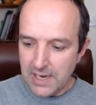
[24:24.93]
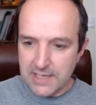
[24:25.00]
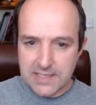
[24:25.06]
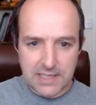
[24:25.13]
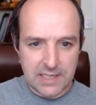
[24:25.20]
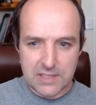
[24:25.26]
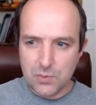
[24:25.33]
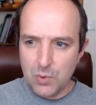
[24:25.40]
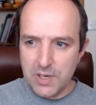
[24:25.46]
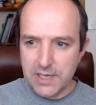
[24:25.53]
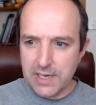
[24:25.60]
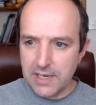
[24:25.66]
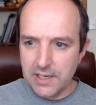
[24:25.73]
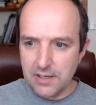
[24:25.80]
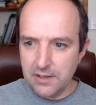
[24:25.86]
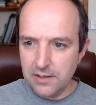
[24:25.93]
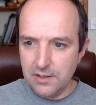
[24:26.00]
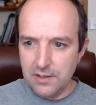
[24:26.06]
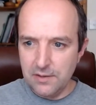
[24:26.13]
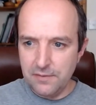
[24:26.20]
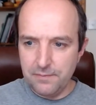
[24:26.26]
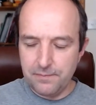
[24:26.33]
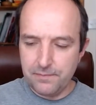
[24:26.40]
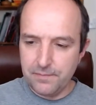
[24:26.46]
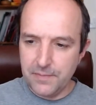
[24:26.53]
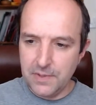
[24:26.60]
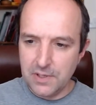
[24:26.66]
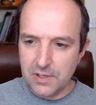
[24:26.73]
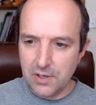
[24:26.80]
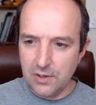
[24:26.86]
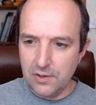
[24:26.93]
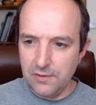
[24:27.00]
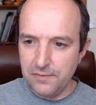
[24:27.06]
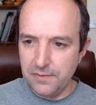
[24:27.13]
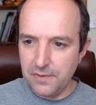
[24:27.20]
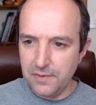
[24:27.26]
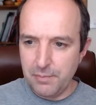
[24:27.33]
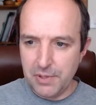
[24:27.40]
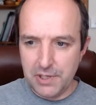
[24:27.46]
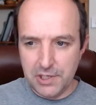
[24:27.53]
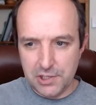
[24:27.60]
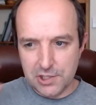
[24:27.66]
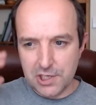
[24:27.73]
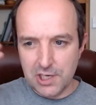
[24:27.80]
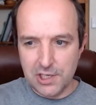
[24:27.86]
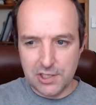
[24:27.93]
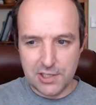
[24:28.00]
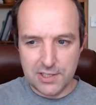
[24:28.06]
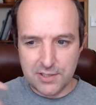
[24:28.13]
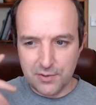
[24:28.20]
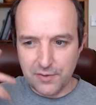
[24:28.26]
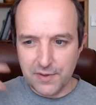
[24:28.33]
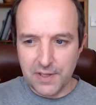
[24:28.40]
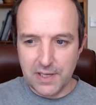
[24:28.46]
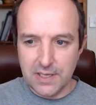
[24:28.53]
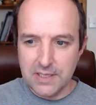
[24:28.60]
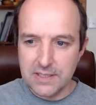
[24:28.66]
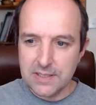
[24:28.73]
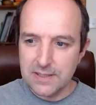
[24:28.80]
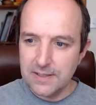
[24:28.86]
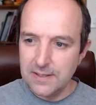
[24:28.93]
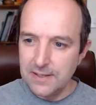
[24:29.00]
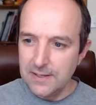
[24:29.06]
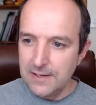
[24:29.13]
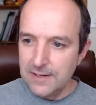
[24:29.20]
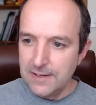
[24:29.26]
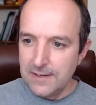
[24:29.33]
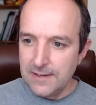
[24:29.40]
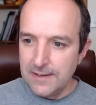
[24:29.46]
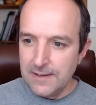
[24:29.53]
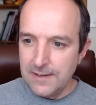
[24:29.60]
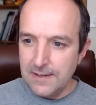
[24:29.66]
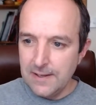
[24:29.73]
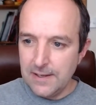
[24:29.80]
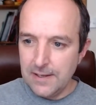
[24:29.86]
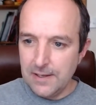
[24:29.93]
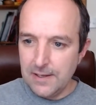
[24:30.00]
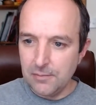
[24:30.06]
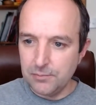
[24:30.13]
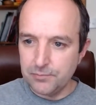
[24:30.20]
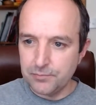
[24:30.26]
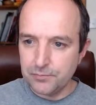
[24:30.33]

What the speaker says: it's weird how you kind of opinion changes on things. I